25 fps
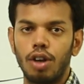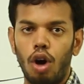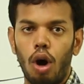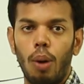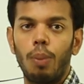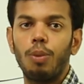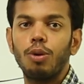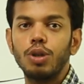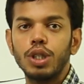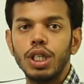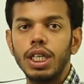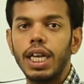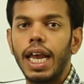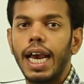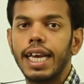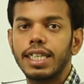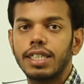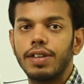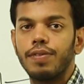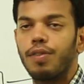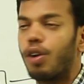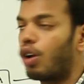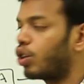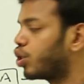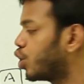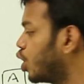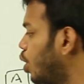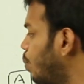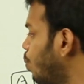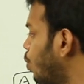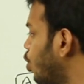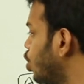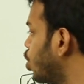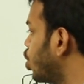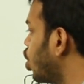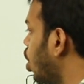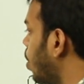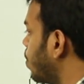opposite direction velocity on
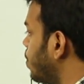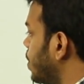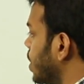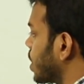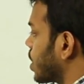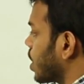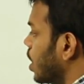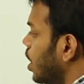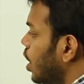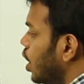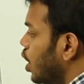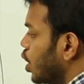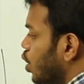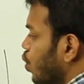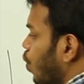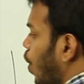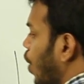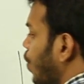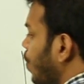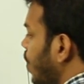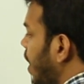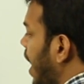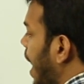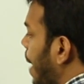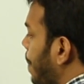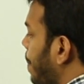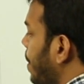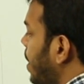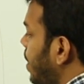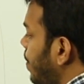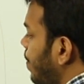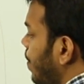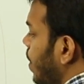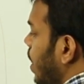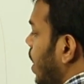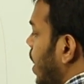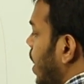both the objects so what will happen